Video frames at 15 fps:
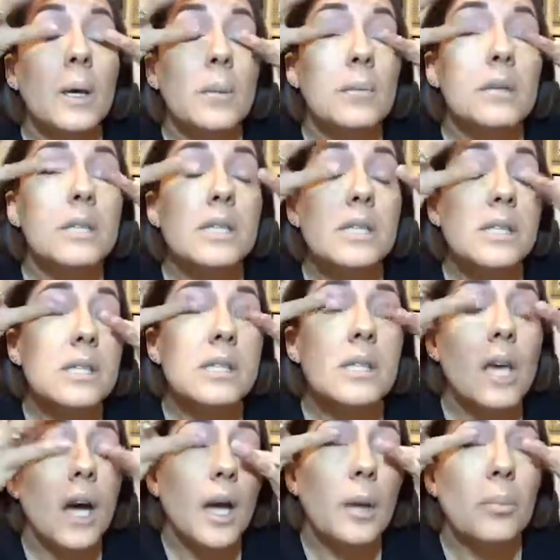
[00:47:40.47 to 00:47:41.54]
but this is
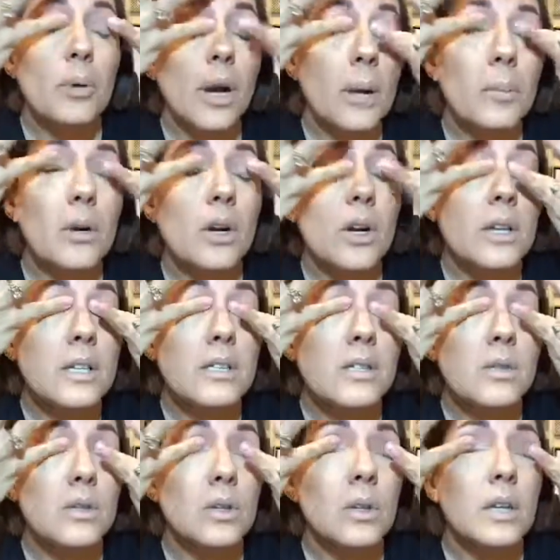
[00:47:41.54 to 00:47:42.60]
the eye primer, and
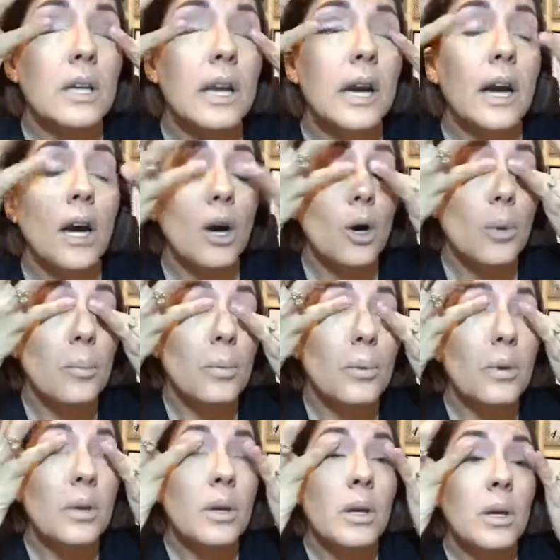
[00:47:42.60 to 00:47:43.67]
it's going to help
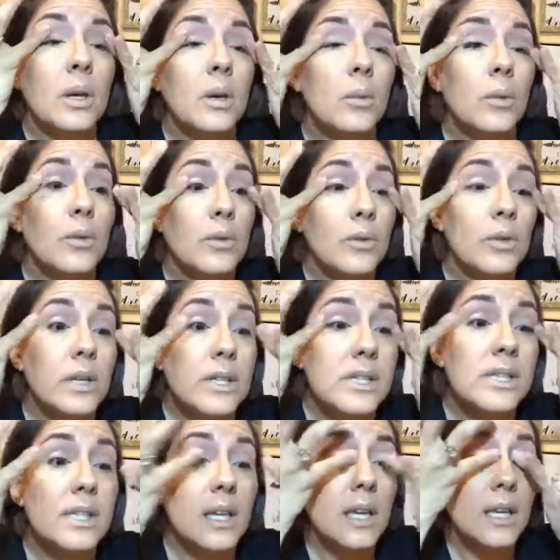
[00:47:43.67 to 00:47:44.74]
with
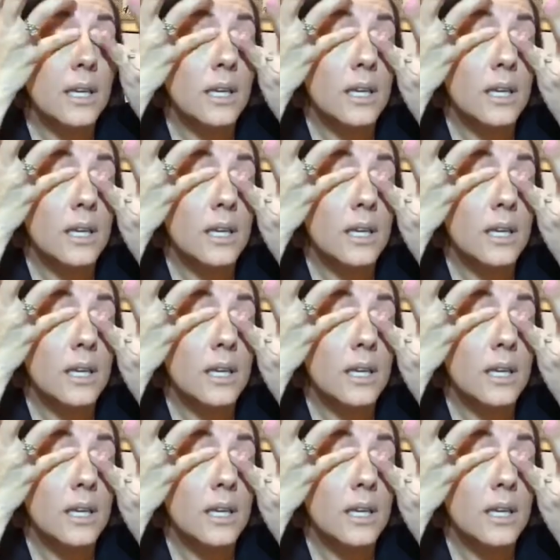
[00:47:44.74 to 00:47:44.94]
creasing.